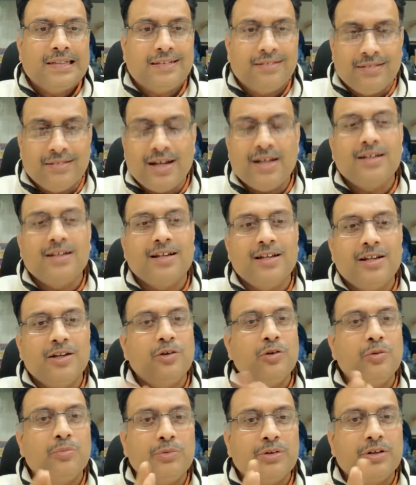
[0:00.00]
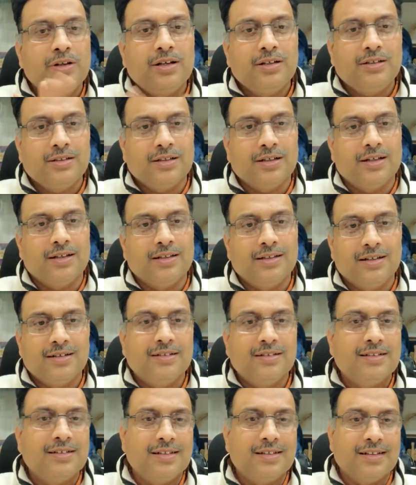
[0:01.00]
create any new mutation,
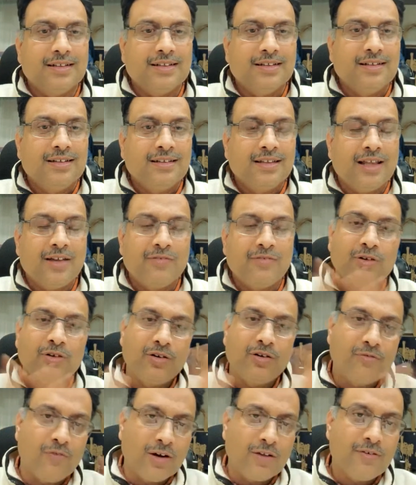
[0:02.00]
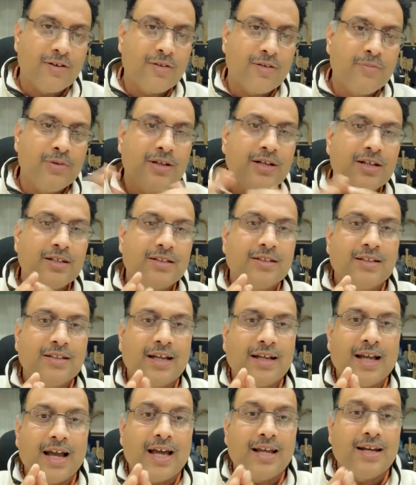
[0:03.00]
theoretically. Therefore, whatever mutation
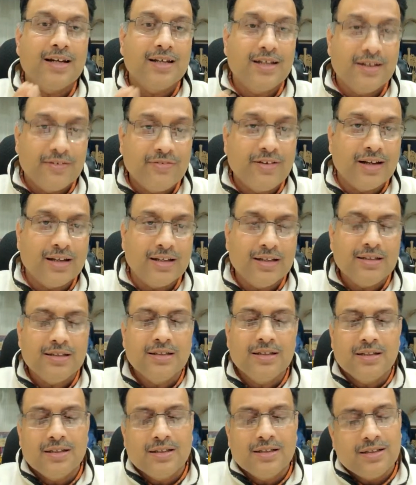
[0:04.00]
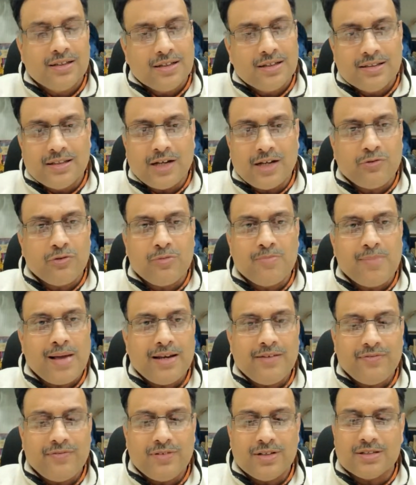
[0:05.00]
they carried, if any, that would
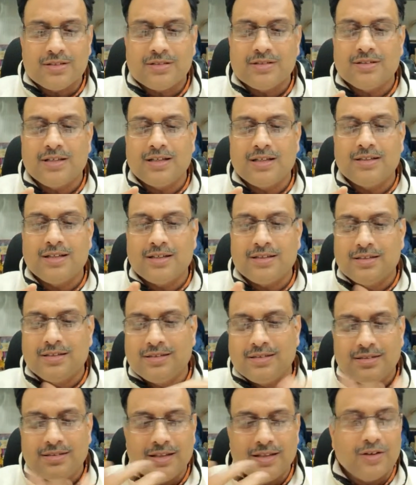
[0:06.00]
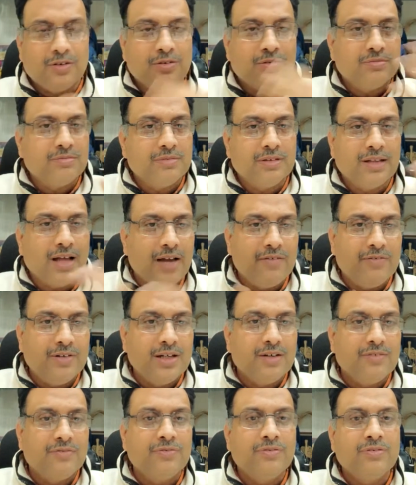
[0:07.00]
manifest that the
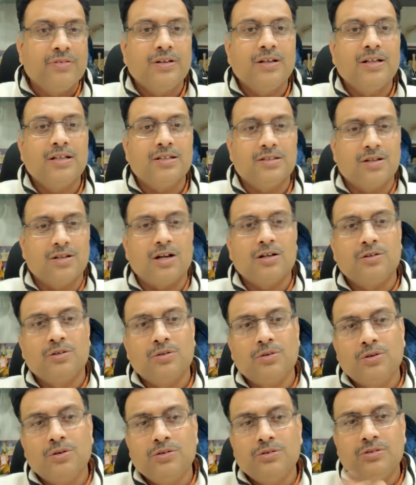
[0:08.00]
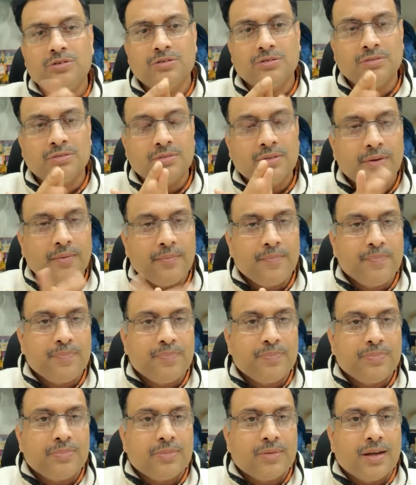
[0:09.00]
IVF is not known to
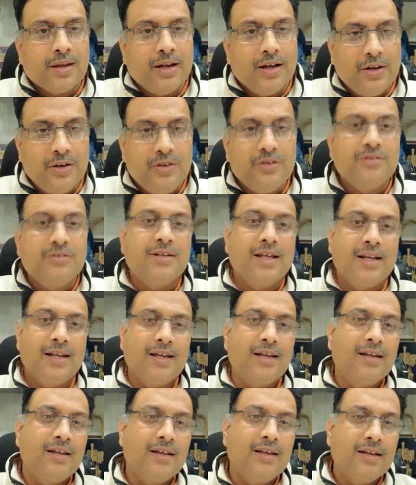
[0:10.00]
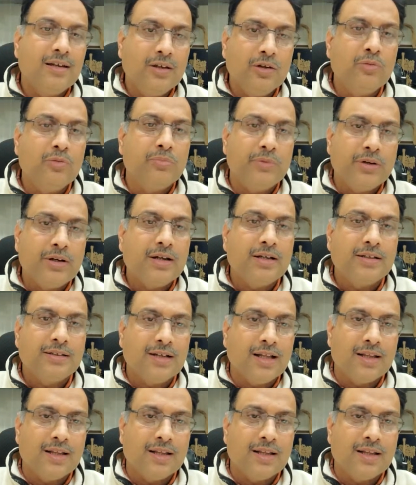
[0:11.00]
induce any new mutation.